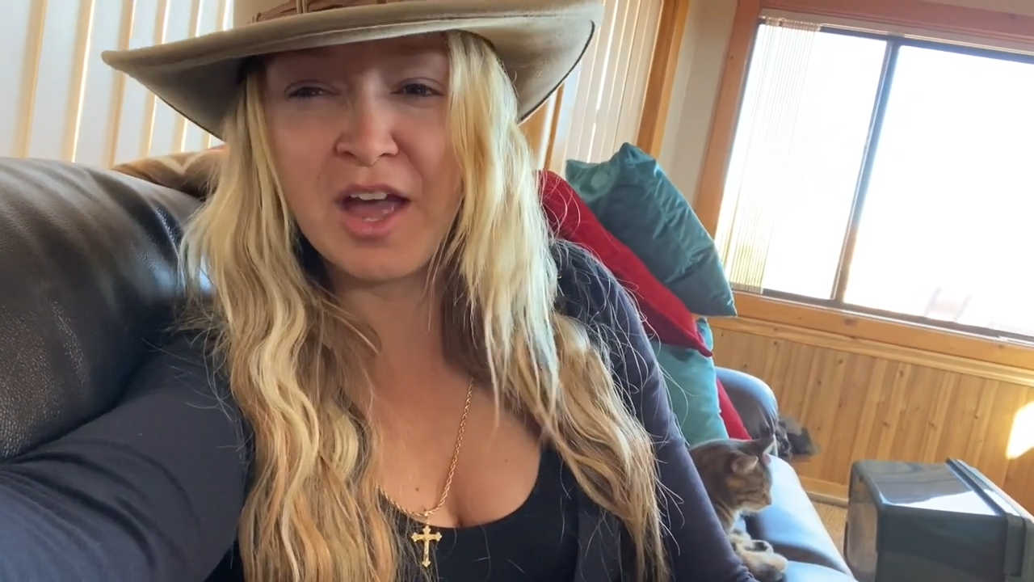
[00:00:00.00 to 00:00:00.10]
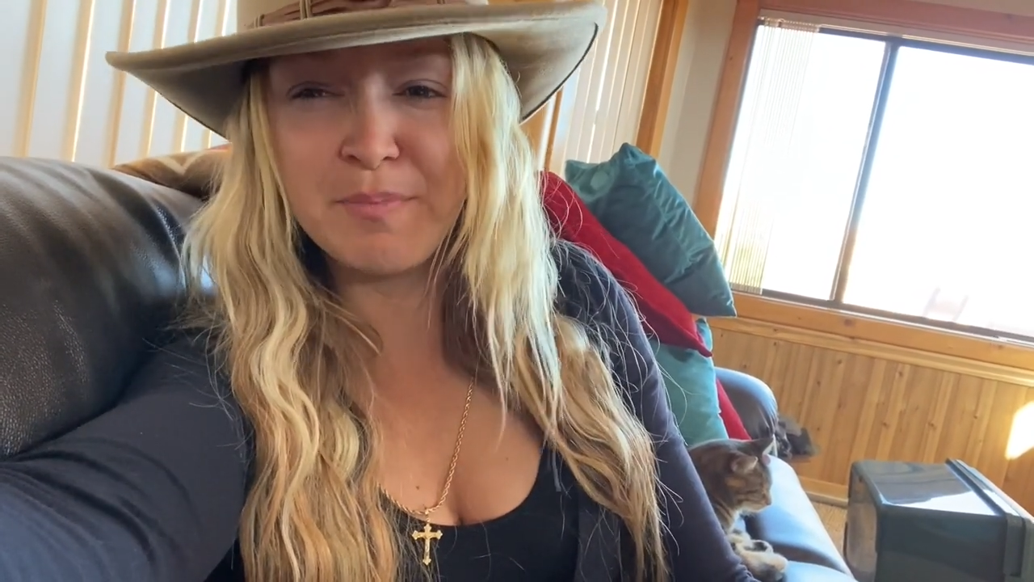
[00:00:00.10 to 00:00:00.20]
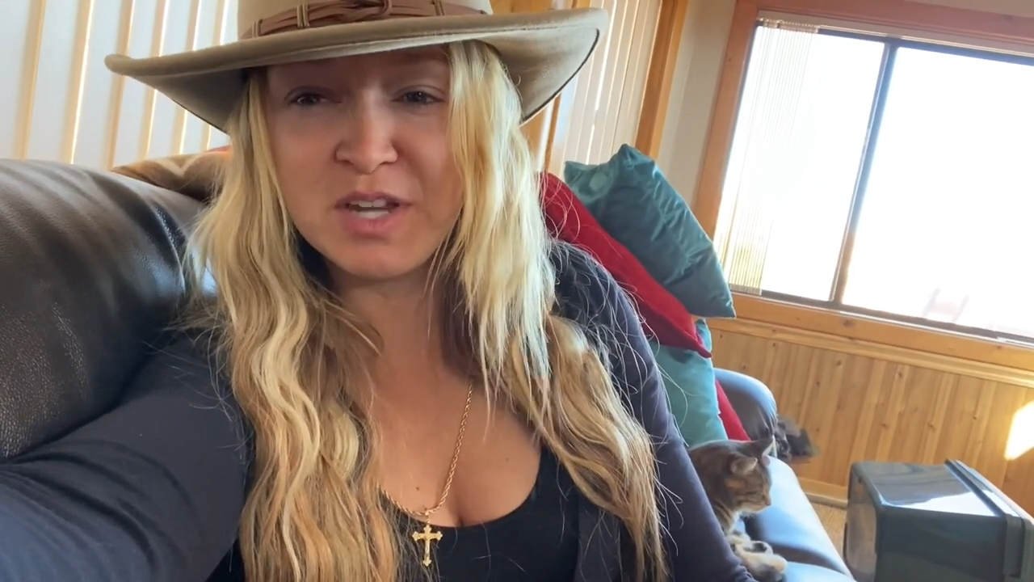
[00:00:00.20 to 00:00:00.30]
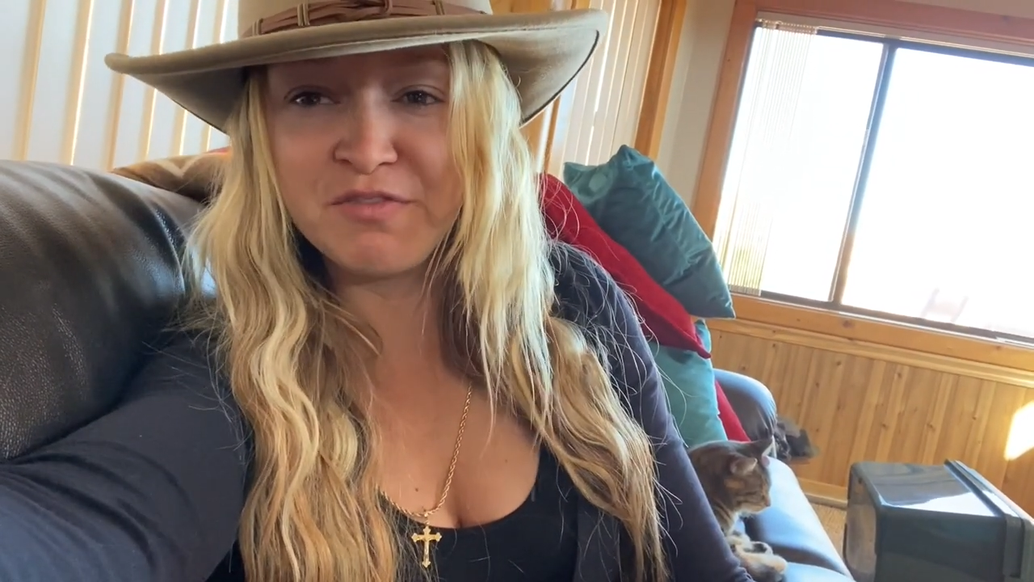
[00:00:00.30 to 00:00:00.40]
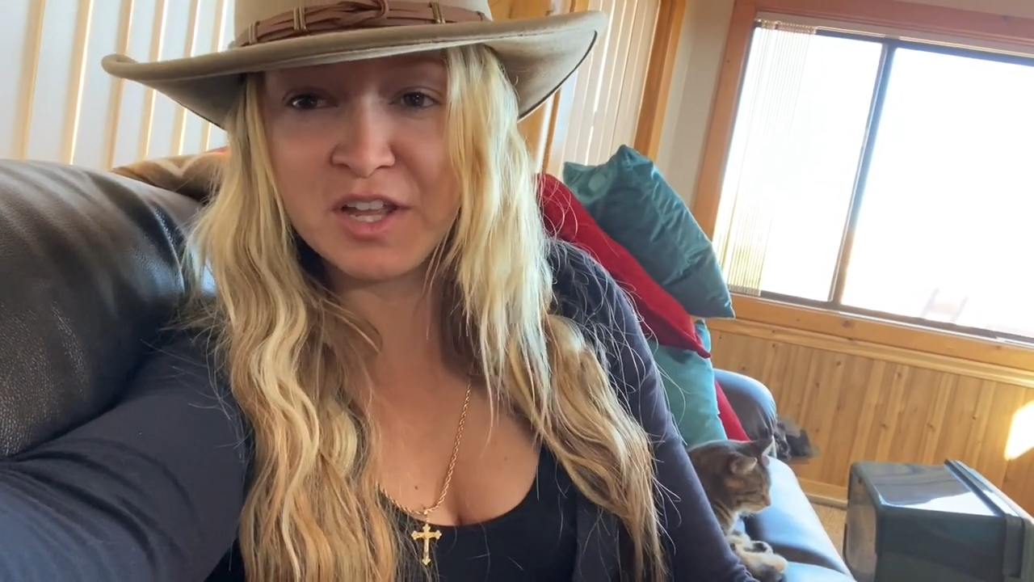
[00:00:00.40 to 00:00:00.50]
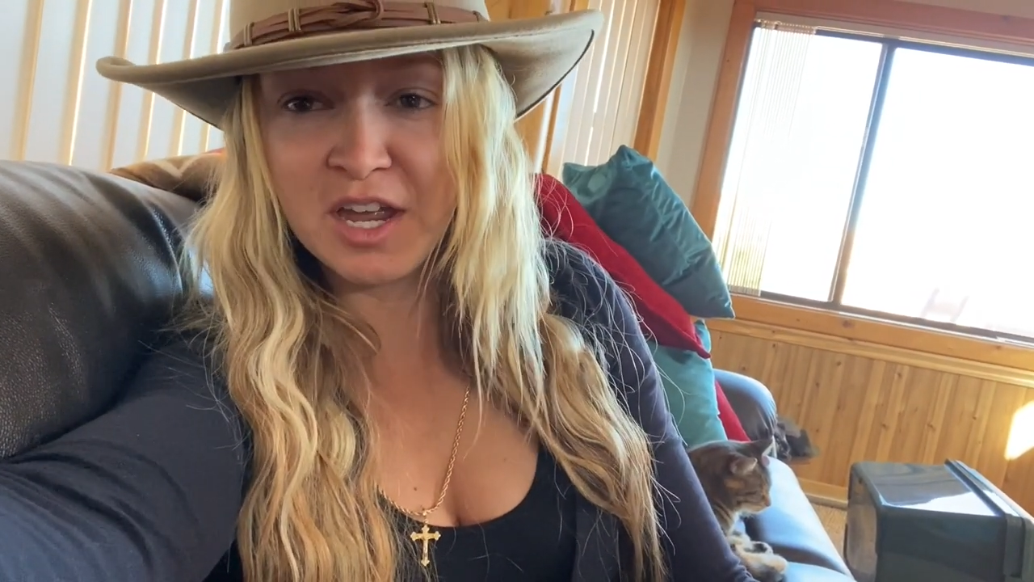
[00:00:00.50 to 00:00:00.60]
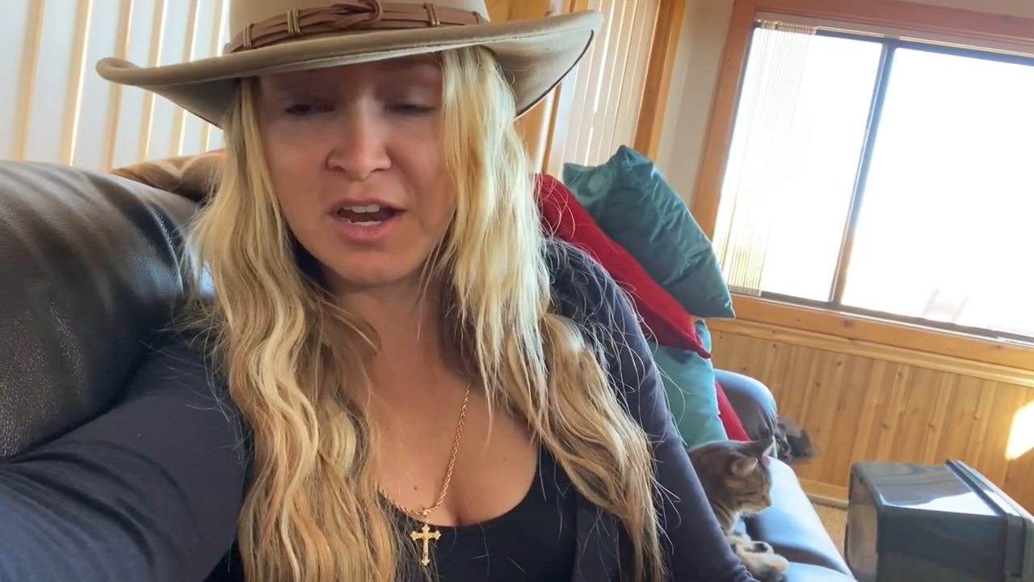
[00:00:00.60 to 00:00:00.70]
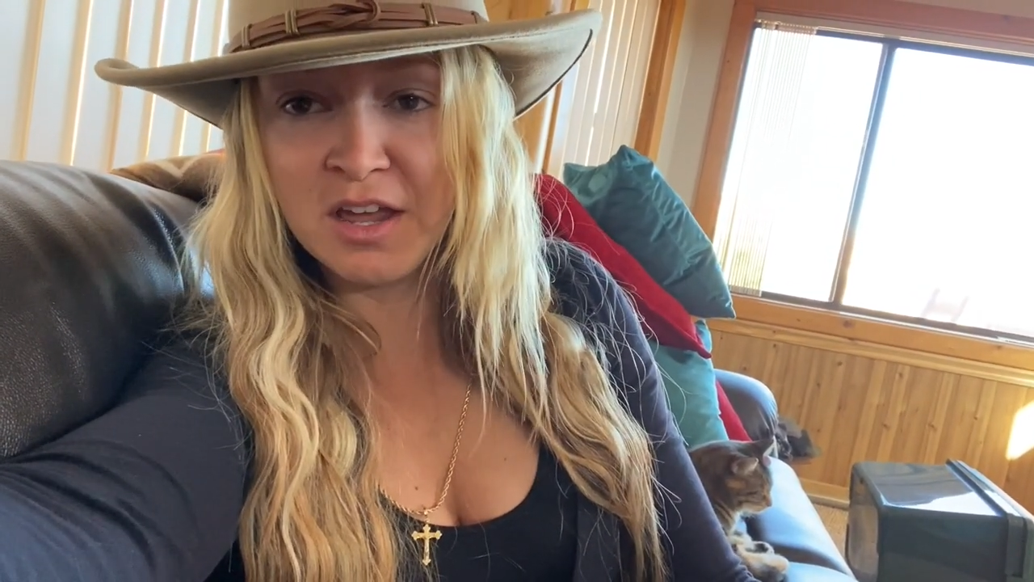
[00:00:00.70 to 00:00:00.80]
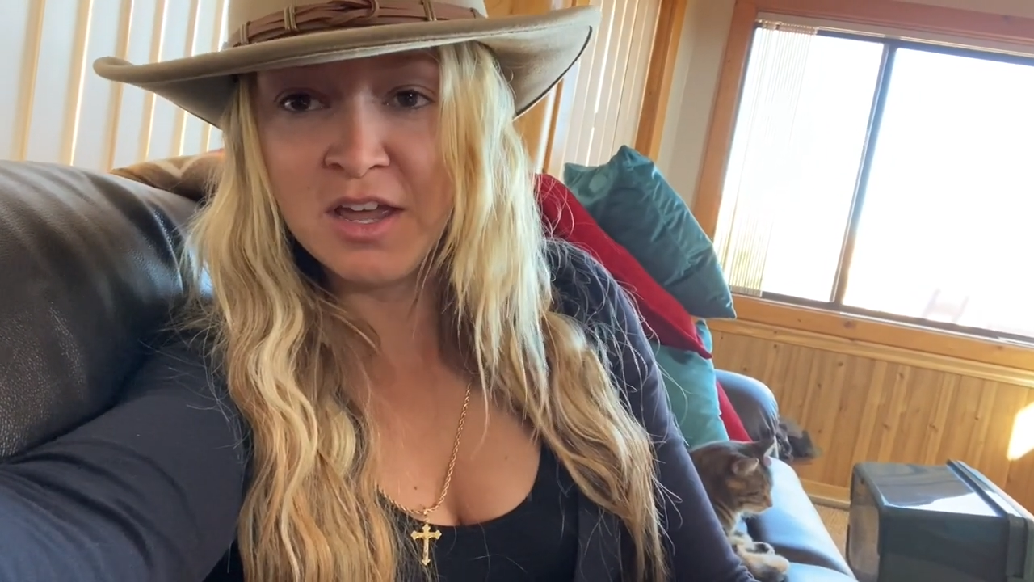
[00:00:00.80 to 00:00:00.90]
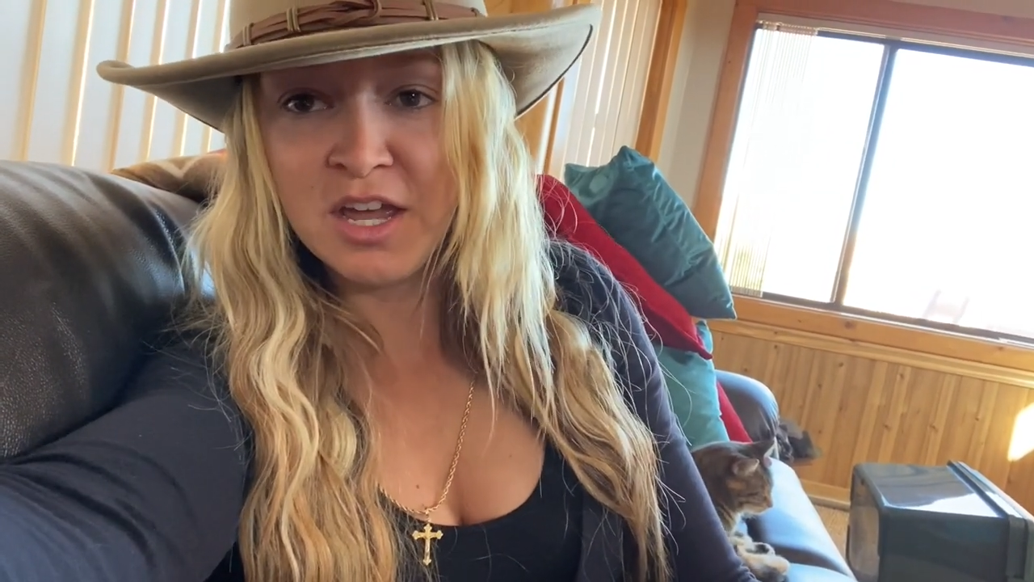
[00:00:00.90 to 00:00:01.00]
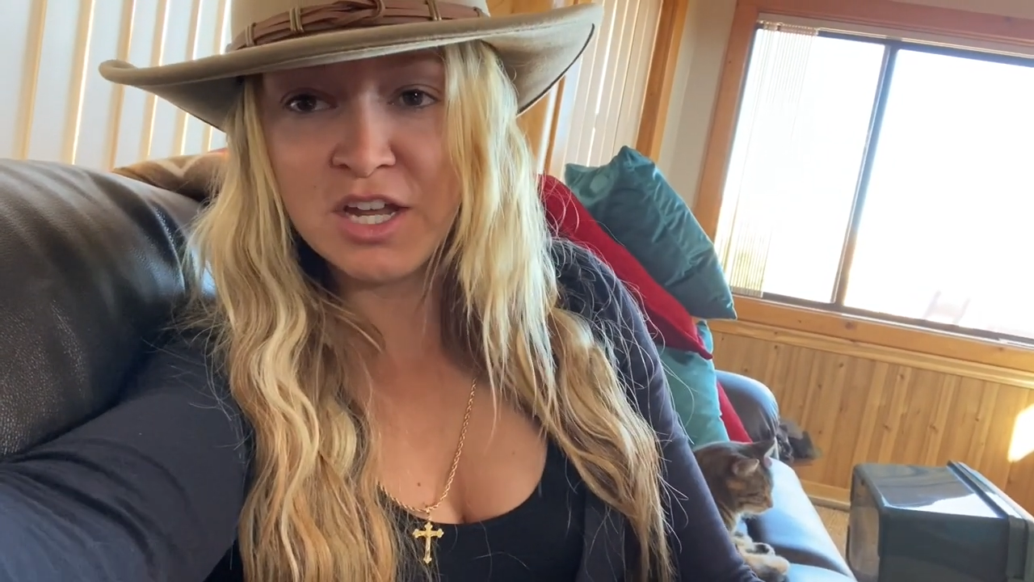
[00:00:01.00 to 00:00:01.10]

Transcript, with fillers: I'm definitely gonna